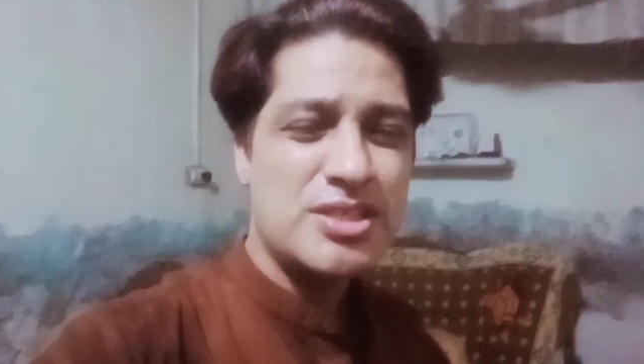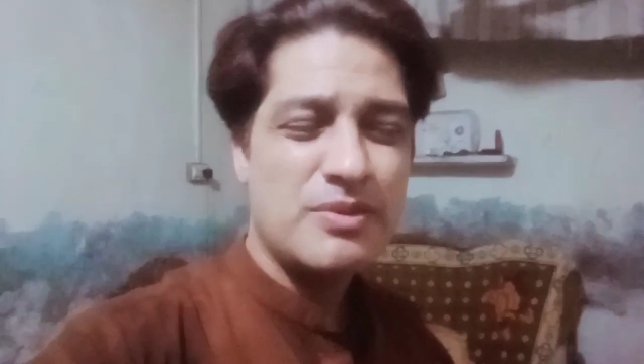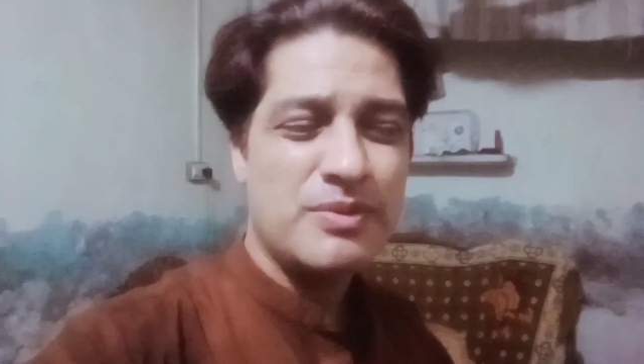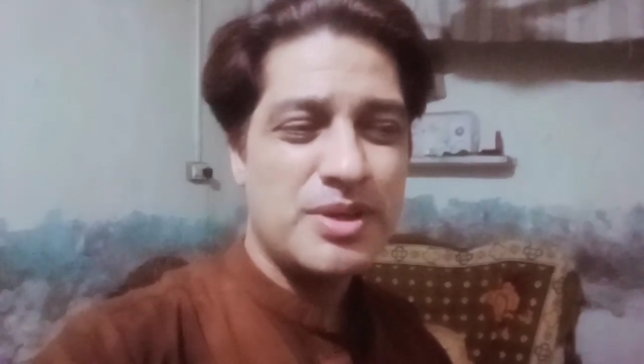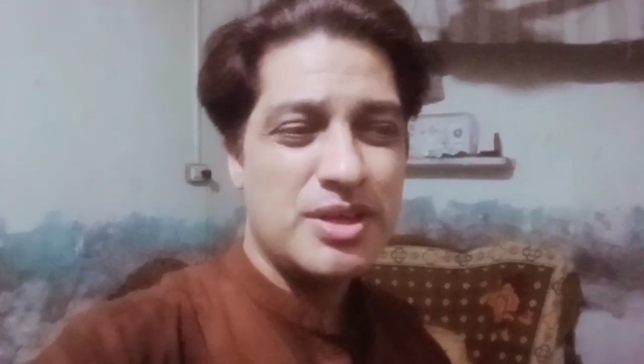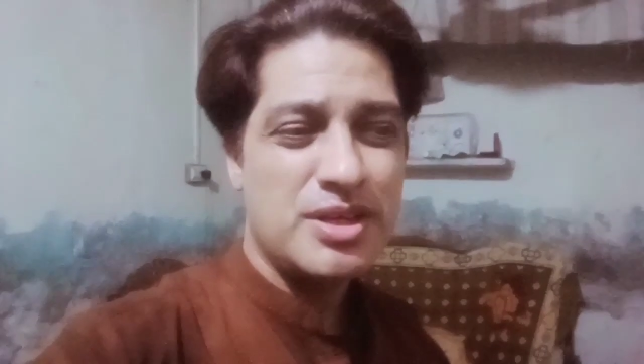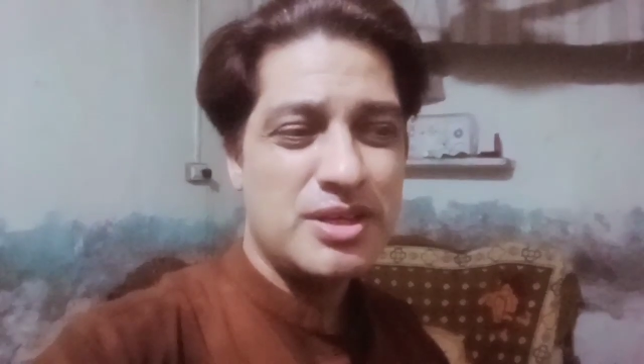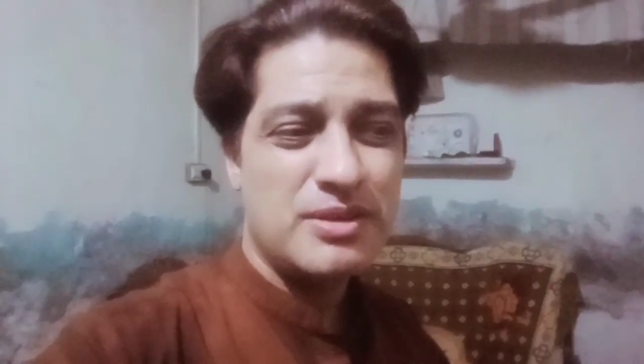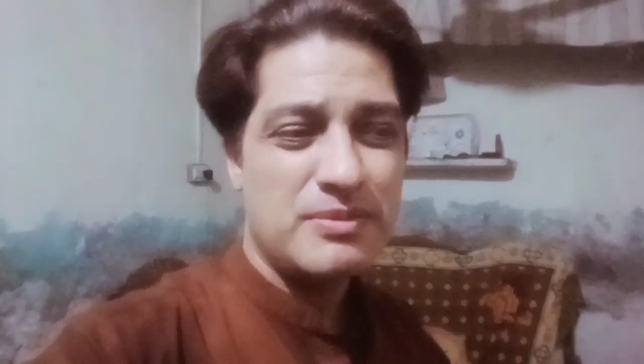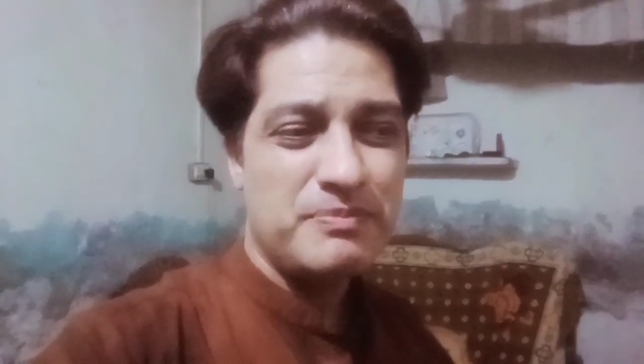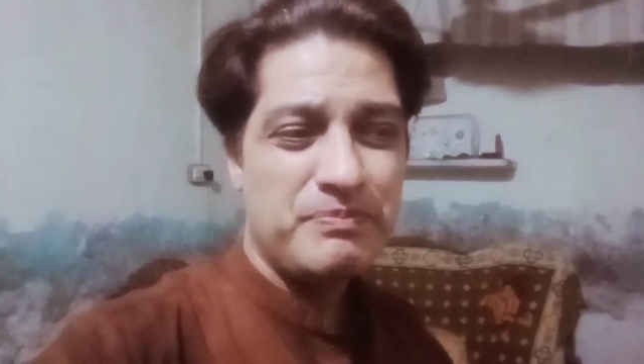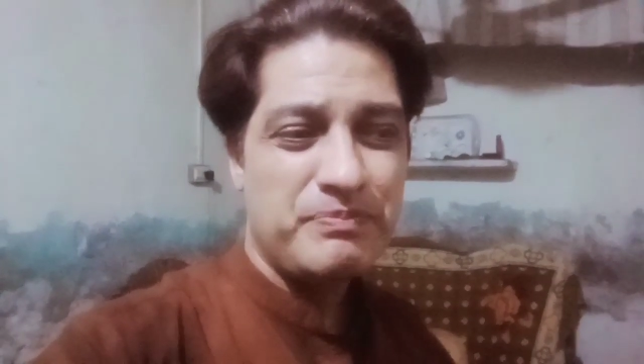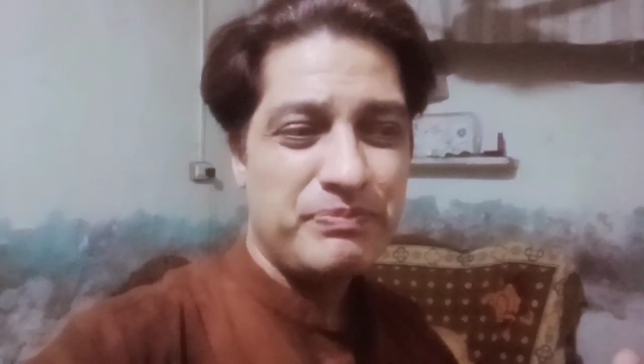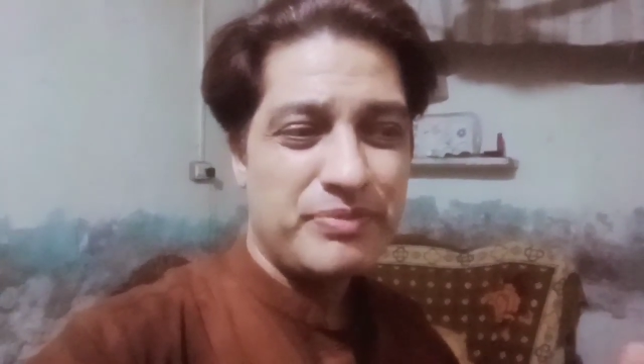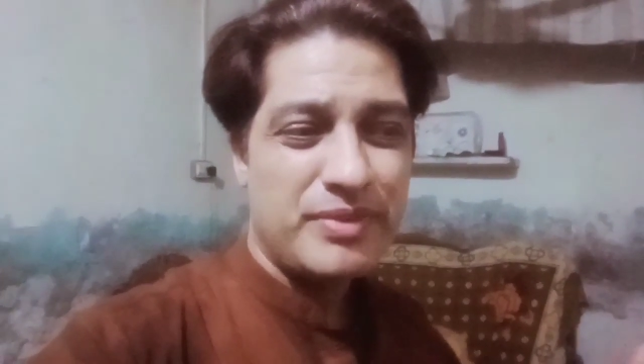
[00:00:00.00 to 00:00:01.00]
a word
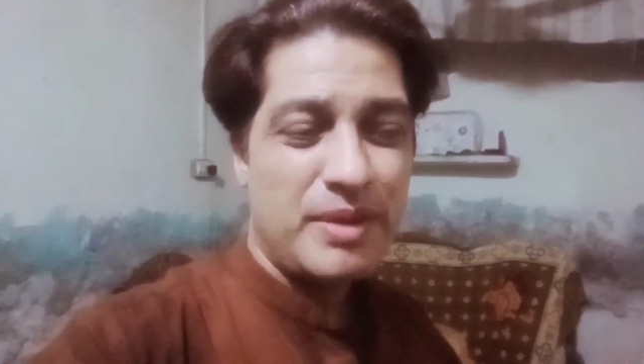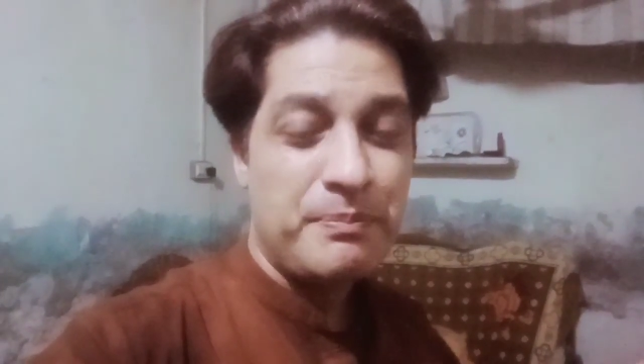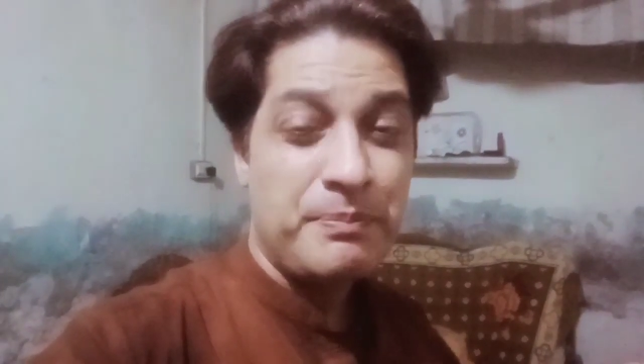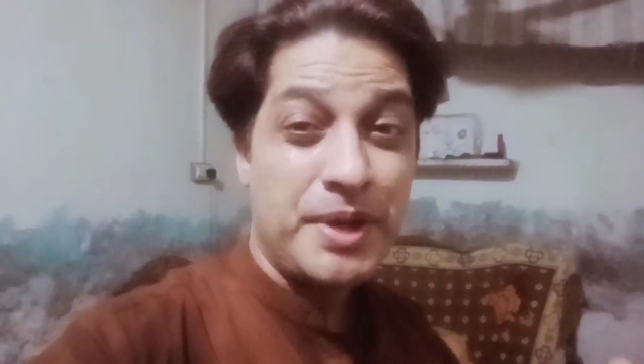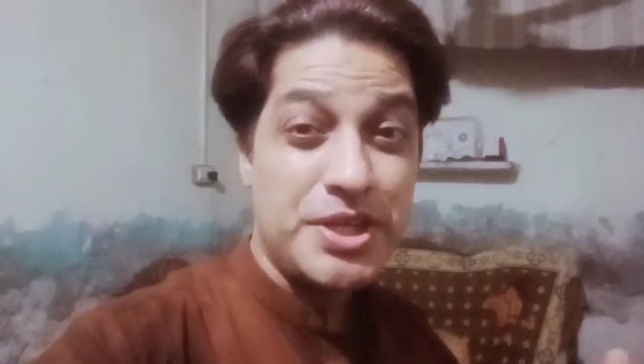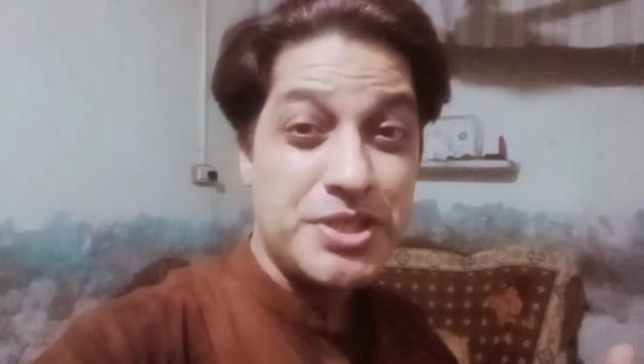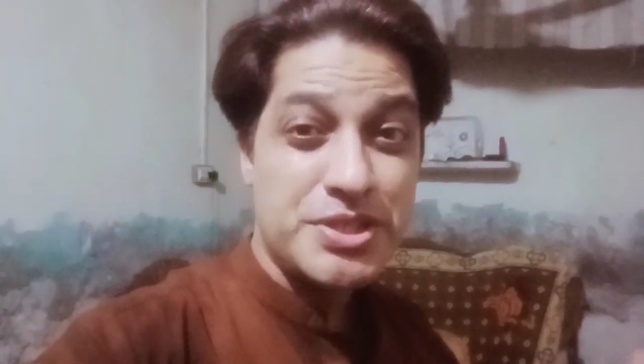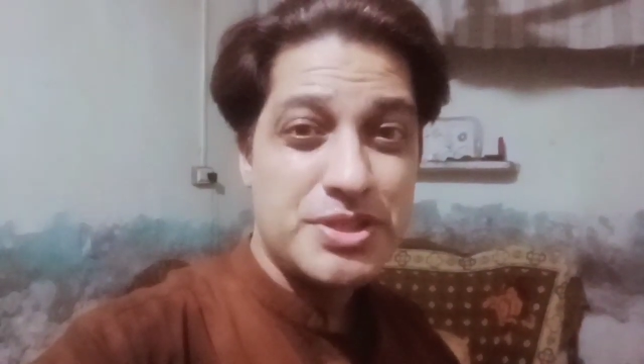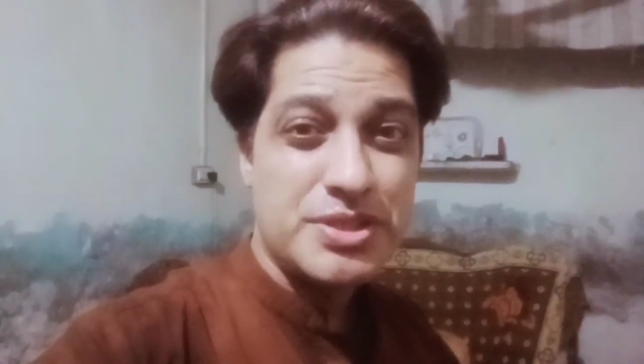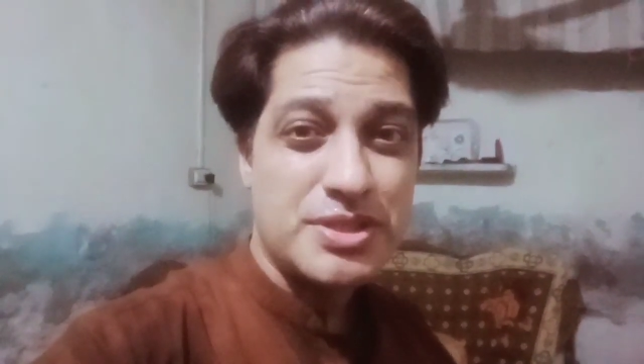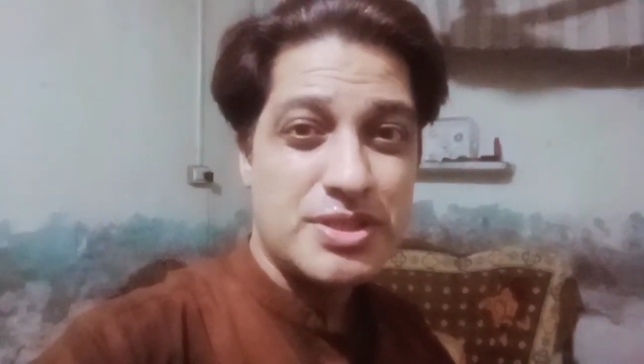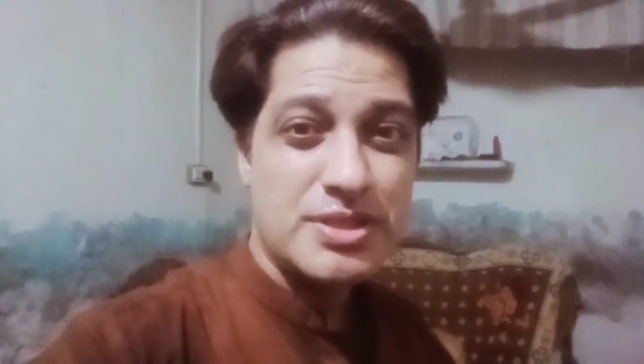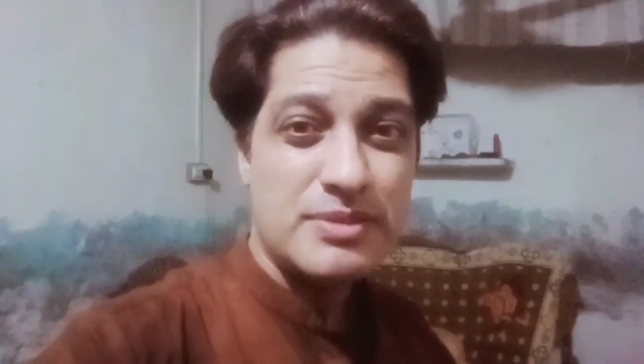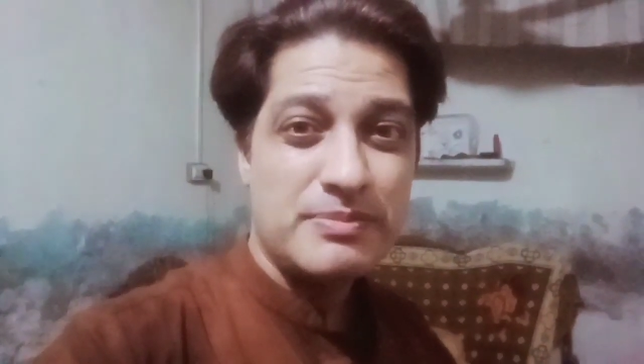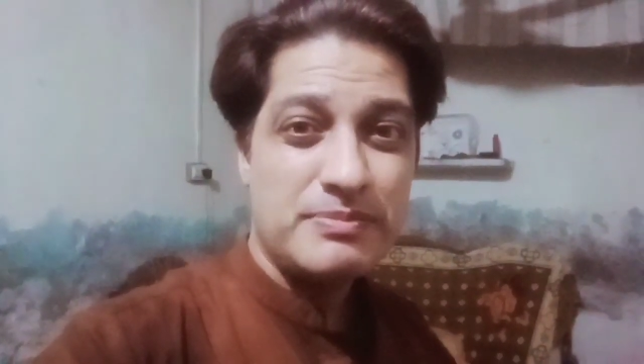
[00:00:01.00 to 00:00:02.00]

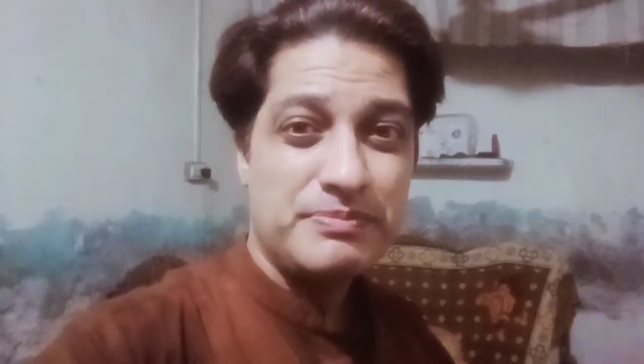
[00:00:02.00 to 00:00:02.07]
patience,